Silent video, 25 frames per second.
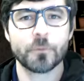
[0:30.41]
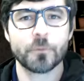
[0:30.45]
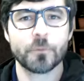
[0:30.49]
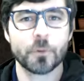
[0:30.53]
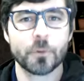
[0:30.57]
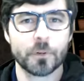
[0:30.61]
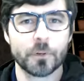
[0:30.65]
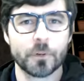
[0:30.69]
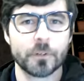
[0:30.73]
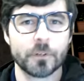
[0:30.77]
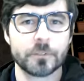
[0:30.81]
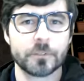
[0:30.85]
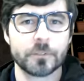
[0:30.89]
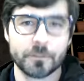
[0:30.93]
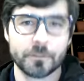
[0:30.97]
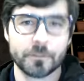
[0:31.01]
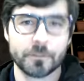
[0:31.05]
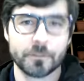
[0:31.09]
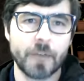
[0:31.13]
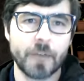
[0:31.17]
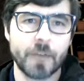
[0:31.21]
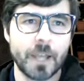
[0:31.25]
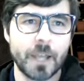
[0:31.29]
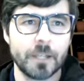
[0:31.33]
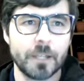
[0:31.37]
for
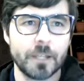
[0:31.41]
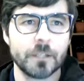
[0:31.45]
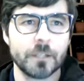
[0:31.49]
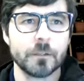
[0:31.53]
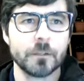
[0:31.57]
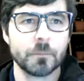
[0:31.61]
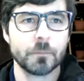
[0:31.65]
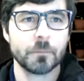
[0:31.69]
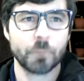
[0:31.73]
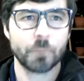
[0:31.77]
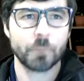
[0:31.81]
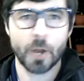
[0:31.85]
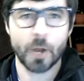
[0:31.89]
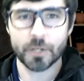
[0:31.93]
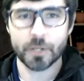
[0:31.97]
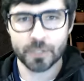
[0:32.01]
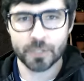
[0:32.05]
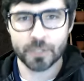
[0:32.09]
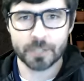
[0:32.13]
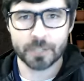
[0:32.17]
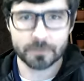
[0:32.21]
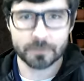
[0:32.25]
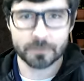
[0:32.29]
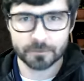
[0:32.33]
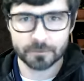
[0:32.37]
defining
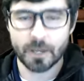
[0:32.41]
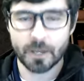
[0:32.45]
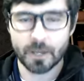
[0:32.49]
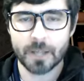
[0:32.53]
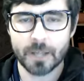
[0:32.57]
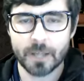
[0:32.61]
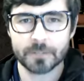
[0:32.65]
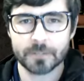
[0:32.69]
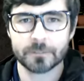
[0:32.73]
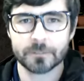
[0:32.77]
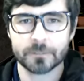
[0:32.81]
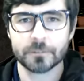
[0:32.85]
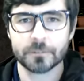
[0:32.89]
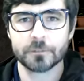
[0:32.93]
project designs.